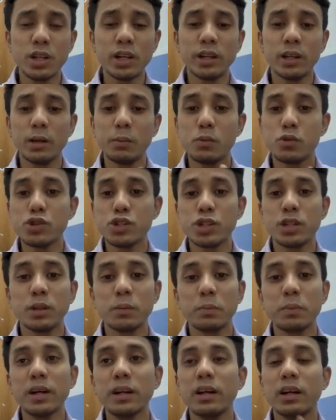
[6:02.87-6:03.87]
and emotional
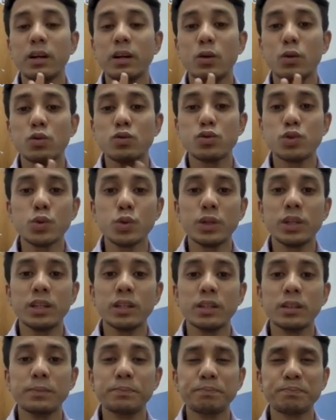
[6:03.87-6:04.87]
part, and also
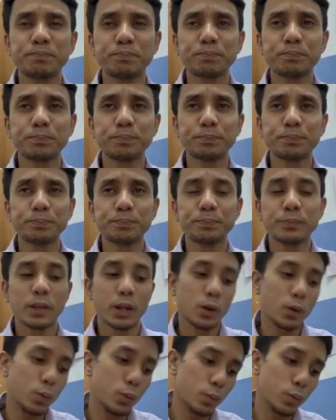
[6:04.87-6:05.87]
the
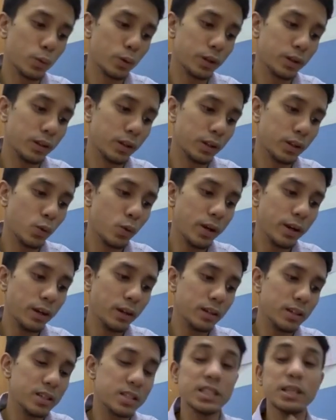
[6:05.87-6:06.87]
another one
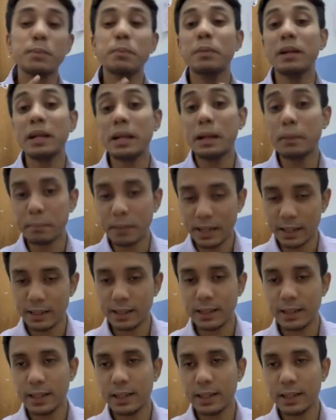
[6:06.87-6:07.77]
is the play part.